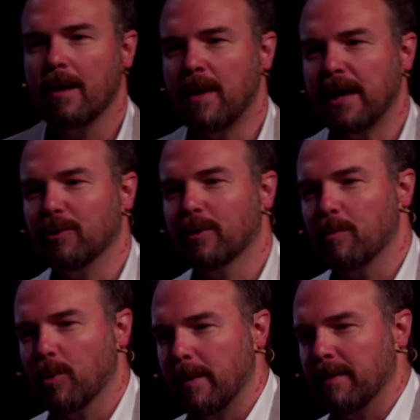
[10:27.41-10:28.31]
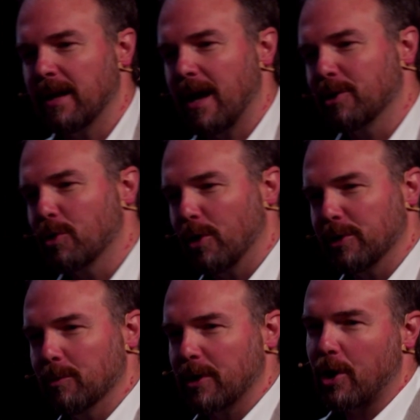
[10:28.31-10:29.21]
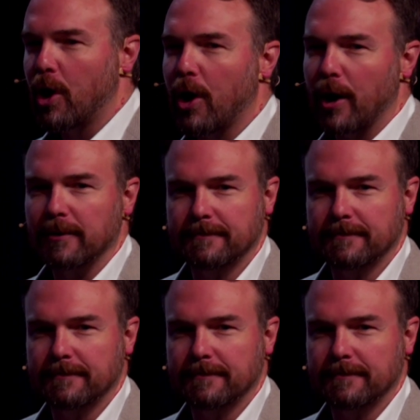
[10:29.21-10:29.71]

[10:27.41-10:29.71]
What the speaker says: make you an appointment, and call you a car.